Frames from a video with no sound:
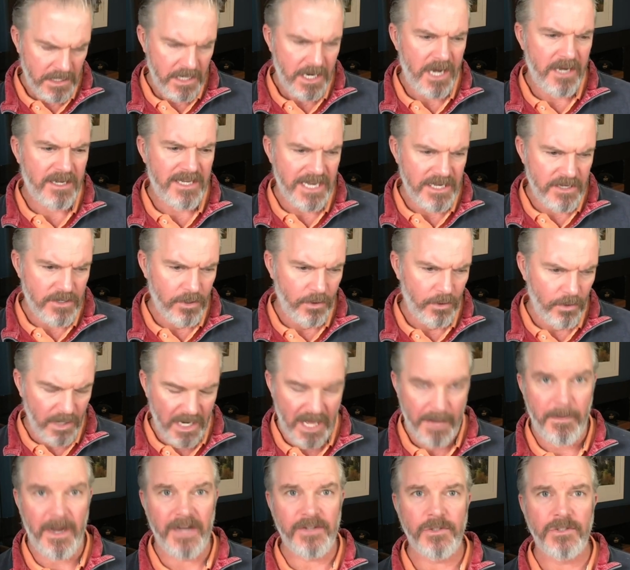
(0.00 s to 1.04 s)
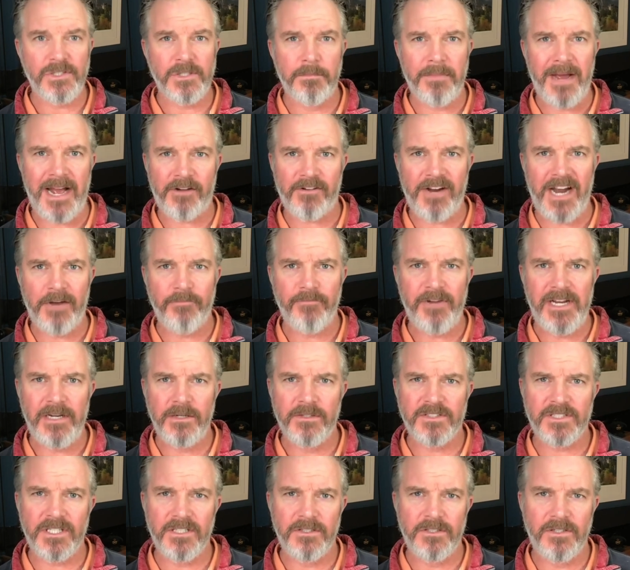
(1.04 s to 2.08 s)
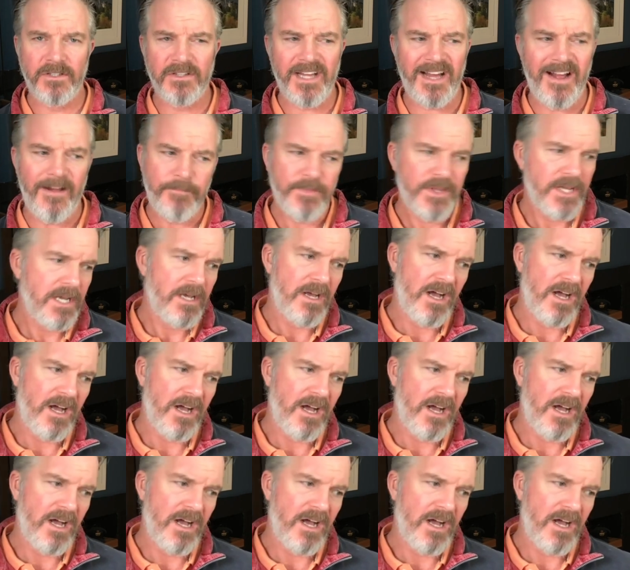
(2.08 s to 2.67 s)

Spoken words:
Okay, cool. I might do some background reading or something on that.